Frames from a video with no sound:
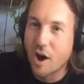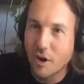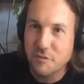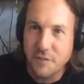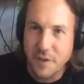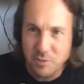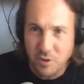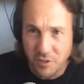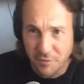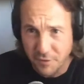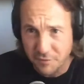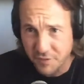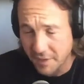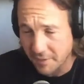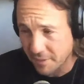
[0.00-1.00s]
February the
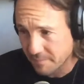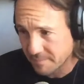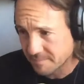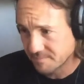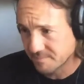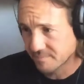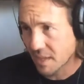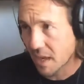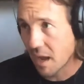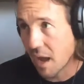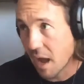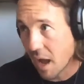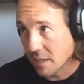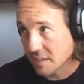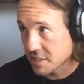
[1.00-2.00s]
15th.
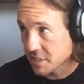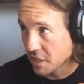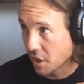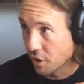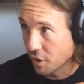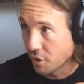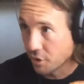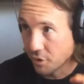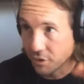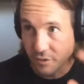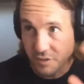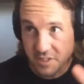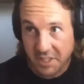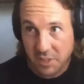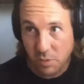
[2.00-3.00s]
Uh, so,
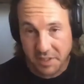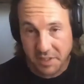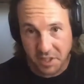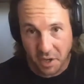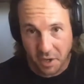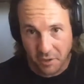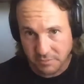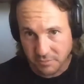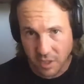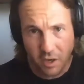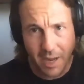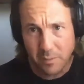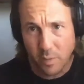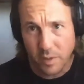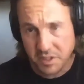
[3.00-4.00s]
six weeks ago, no, eight
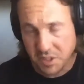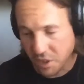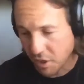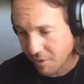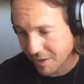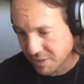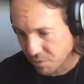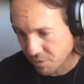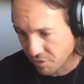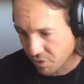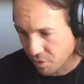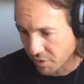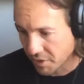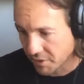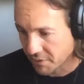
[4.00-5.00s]
weeks ago, as we are
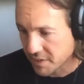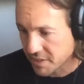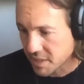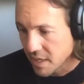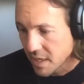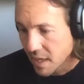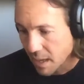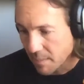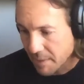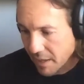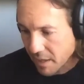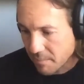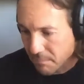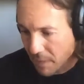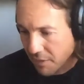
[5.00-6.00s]
recording this, about a
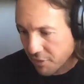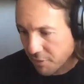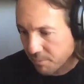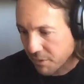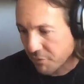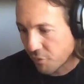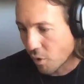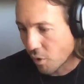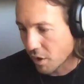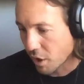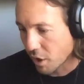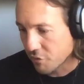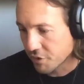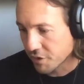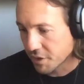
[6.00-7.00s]
month before
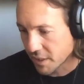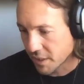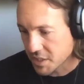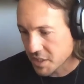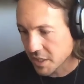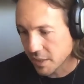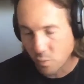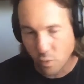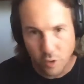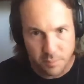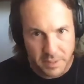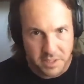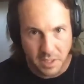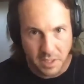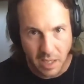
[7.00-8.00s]
COVID 19 would be
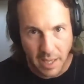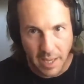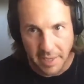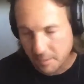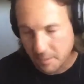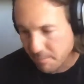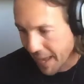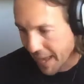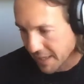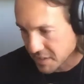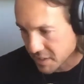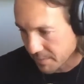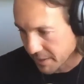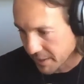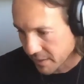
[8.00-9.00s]
declared a
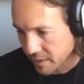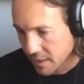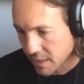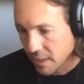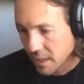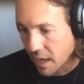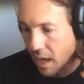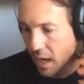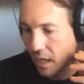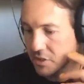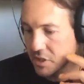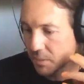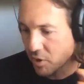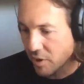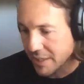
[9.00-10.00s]
pandemic, uh,
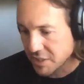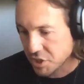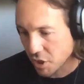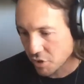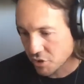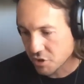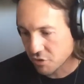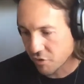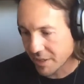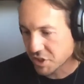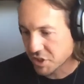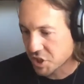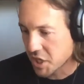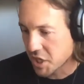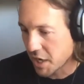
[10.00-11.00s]
WHO Director
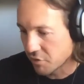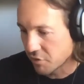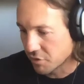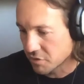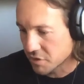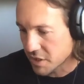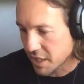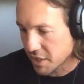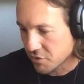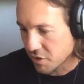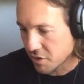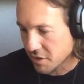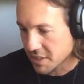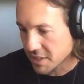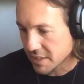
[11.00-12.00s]
General
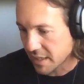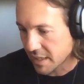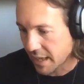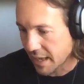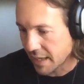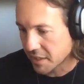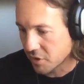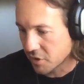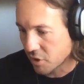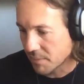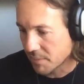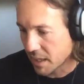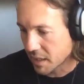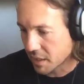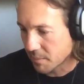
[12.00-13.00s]
Tedros Adhanom
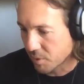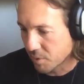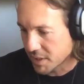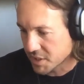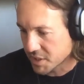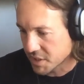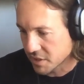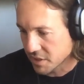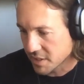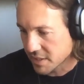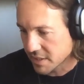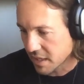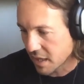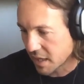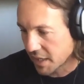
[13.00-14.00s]
Ghebreyesus
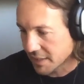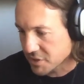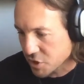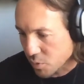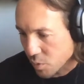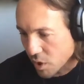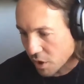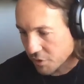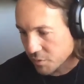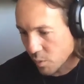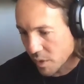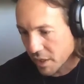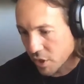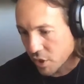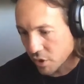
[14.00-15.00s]
announced to the world, "We're
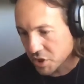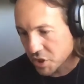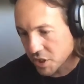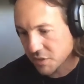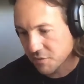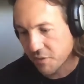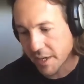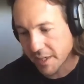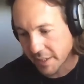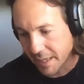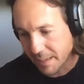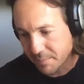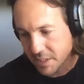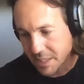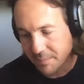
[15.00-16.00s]
not just fighting an
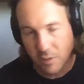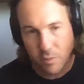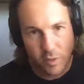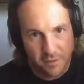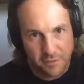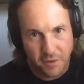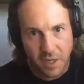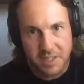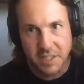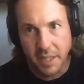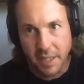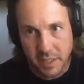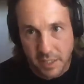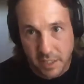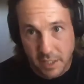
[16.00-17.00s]
epidemic; we're fighting an
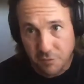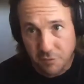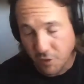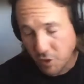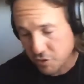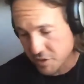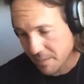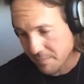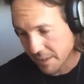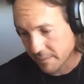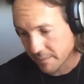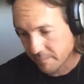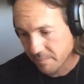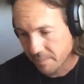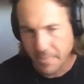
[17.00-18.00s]
infodemic."
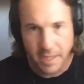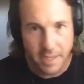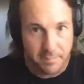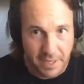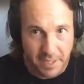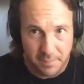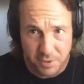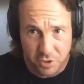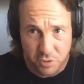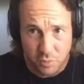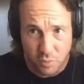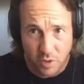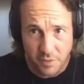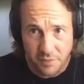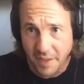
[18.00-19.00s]
He made up a new
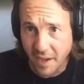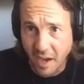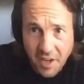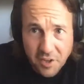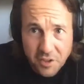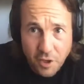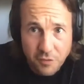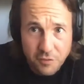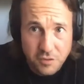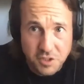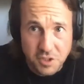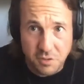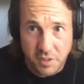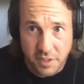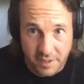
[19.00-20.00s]
word there. I don't know if it was uh,
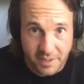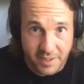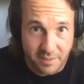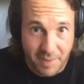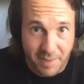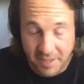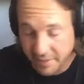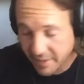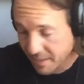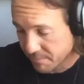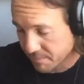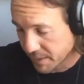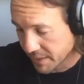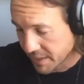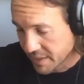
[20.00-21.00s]
he had made it up,
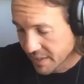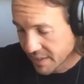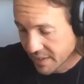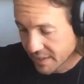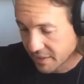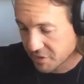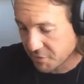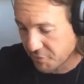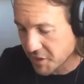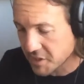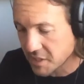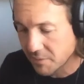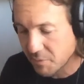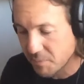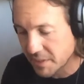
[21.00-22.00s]
but it was the first time it
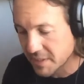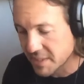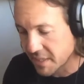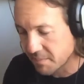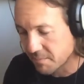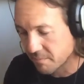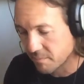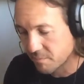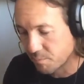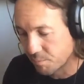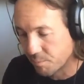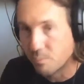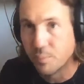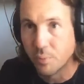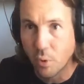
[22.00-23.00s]
had been said
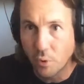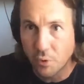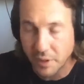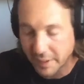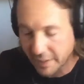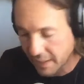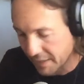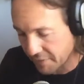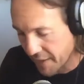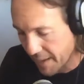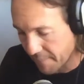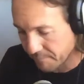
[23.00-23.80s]
broadly like that.